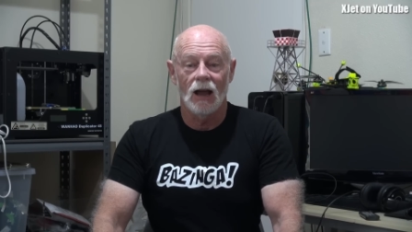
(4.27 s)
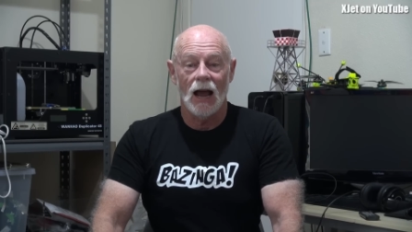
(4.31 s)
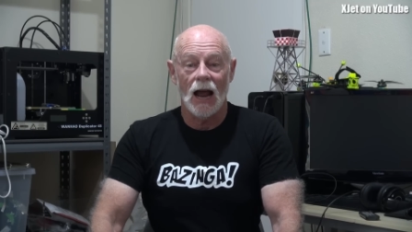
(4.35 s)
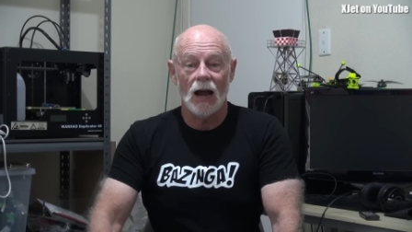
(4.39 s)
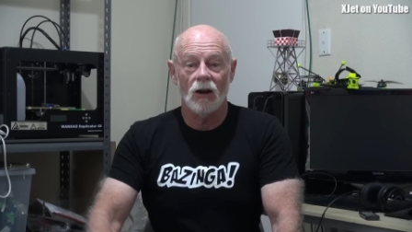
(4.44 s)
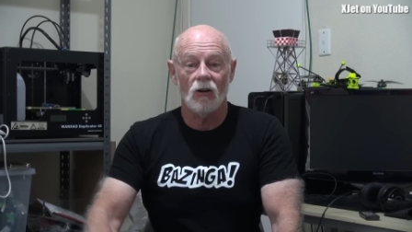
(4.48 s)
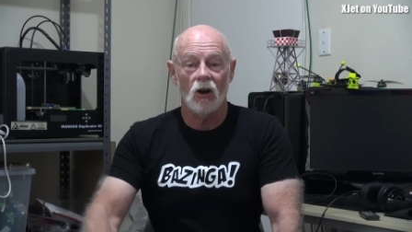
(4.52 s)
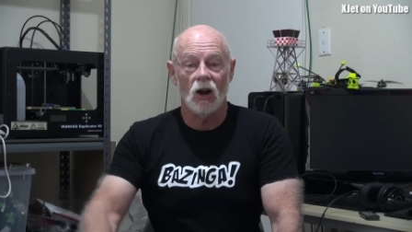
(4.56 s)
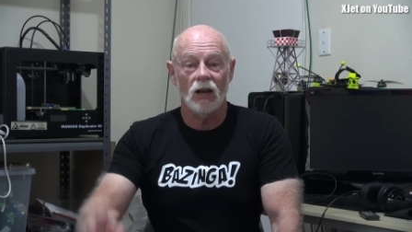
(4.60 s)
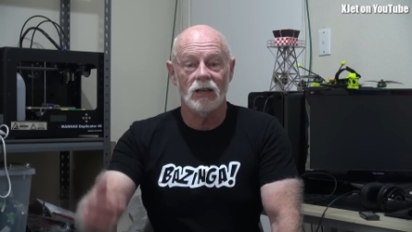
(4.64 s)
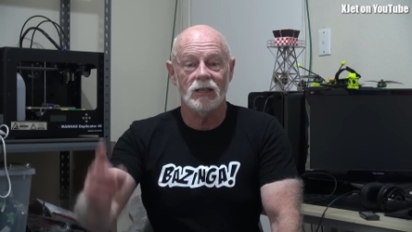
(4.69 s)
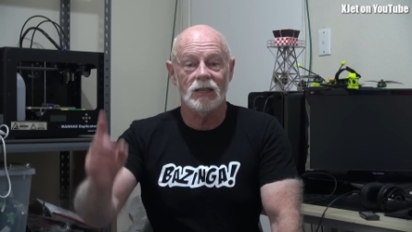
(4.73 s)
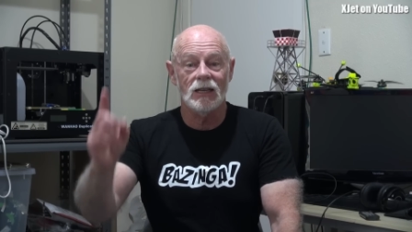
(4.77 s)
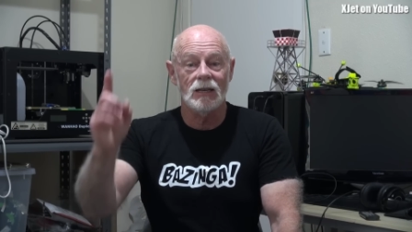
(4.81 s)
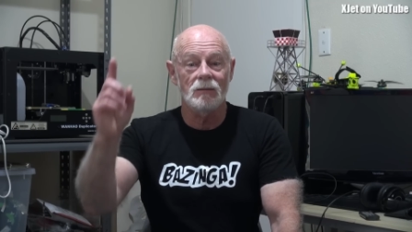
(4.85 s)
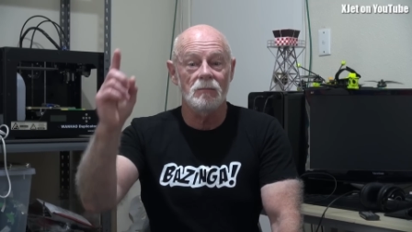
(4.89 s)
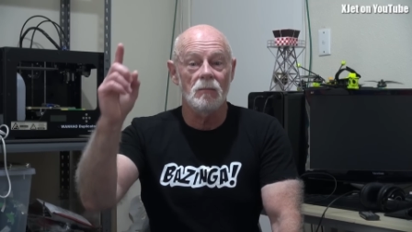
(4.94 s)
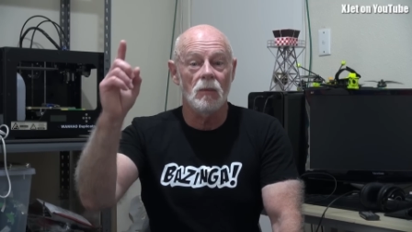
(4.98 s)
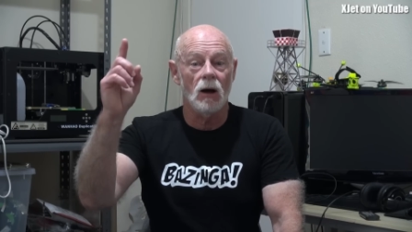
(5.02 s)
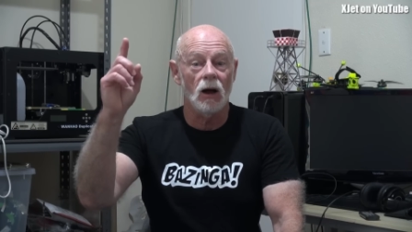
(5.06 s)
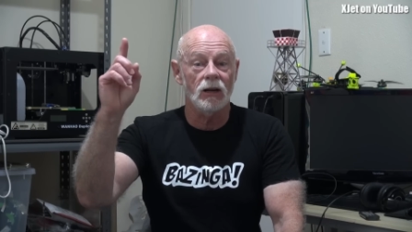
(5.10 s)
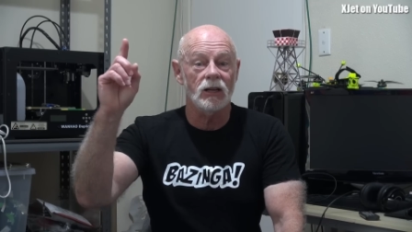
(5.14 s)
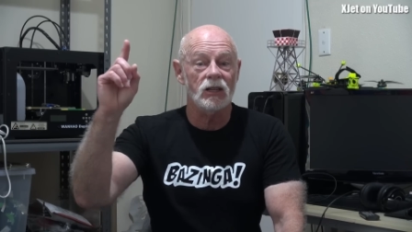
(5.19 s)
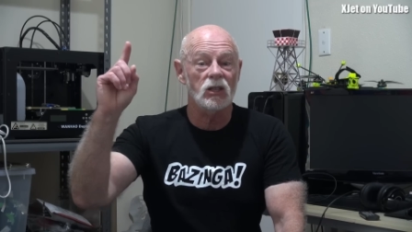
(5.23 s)
RID
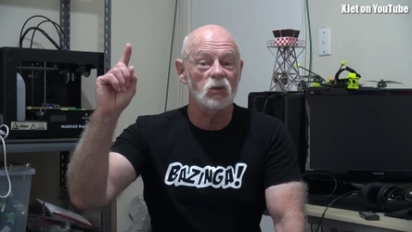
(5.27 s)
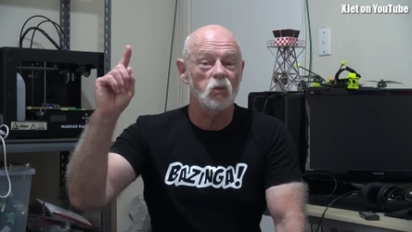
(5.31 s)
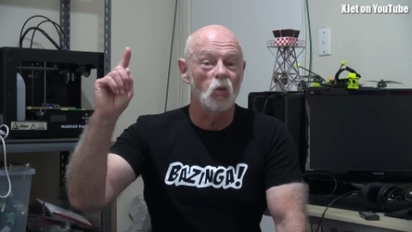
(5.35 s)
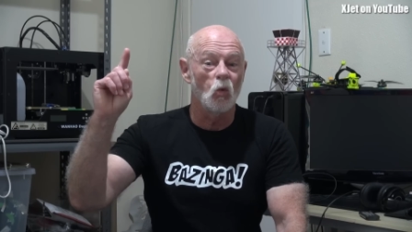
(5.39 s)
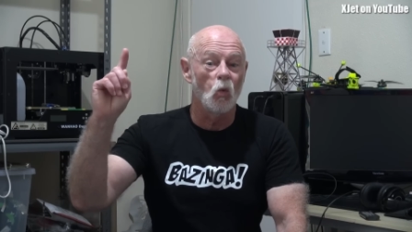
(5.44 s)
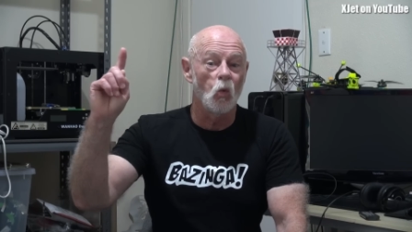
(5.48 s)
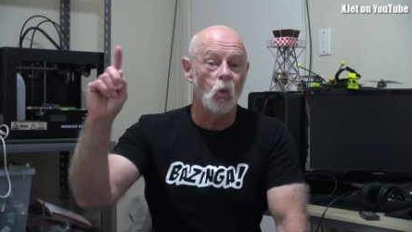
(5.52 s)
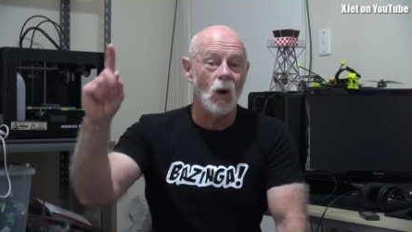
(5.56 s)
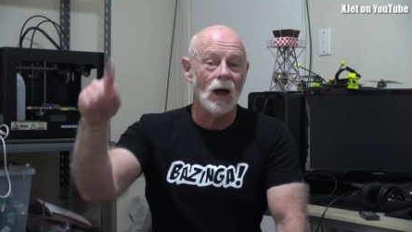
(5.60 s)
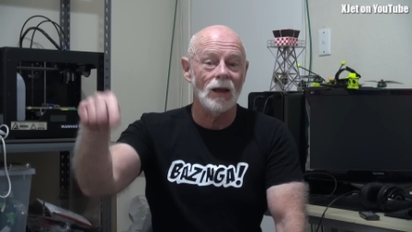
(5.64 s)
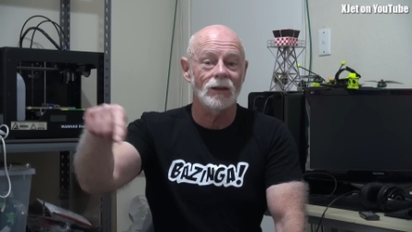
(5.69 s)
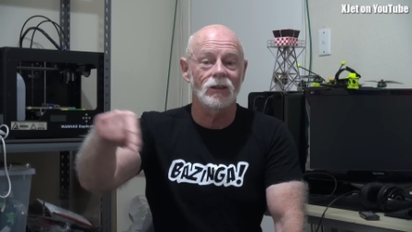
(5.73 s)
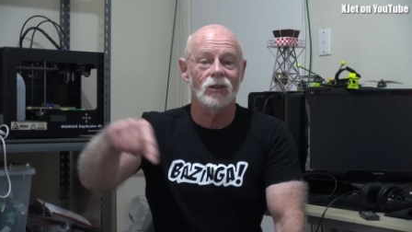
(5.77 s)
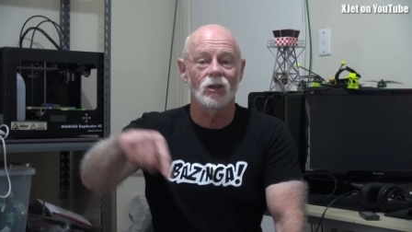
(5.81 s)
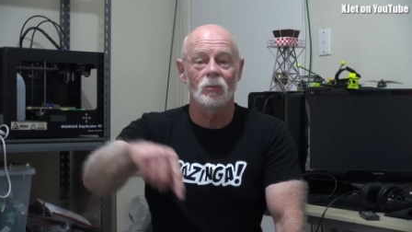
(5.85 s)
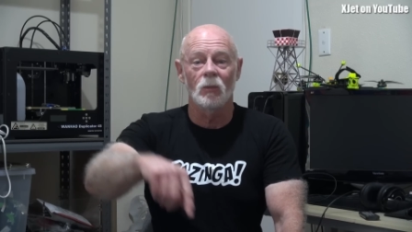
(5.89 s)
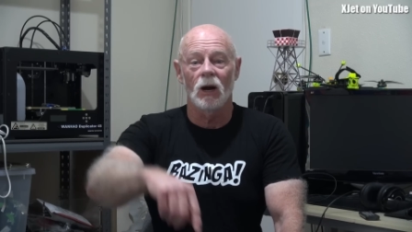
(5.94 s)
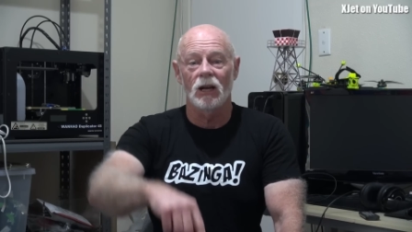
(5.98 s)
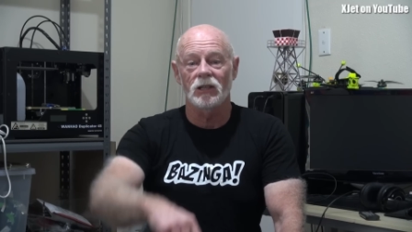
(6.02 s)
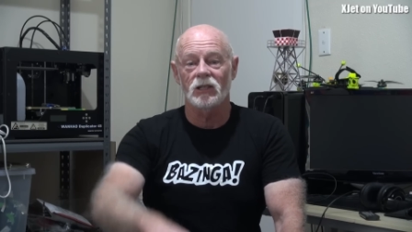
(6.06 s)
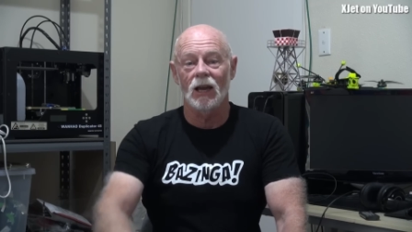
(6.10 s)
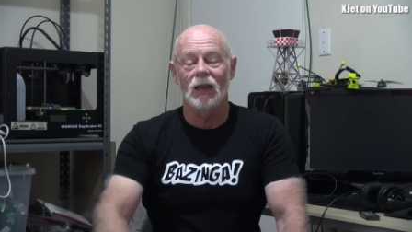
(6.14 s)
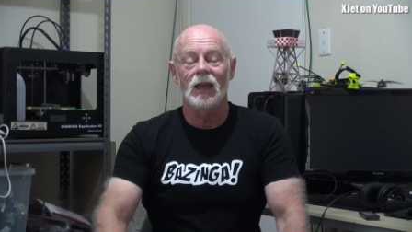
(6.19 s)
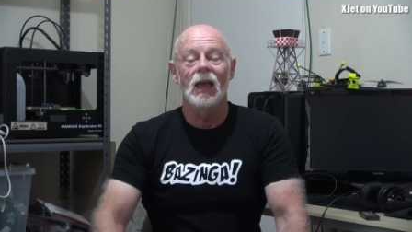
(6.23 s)
minus one, you
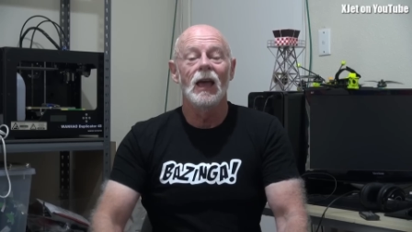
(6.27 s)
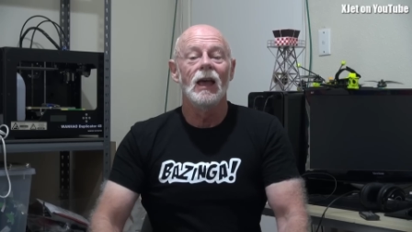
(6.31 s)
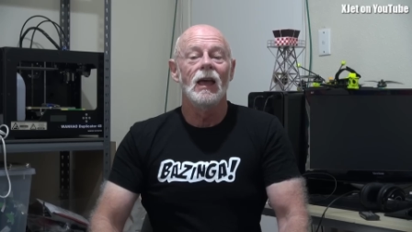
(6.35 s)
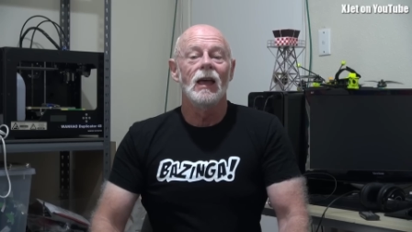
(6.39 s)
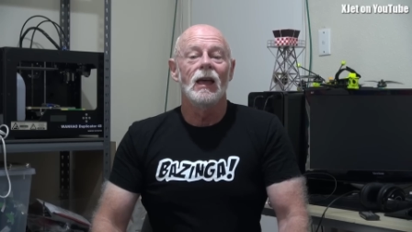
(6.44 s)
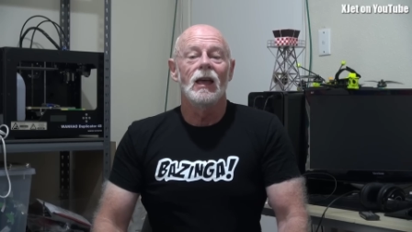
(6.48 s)
might say,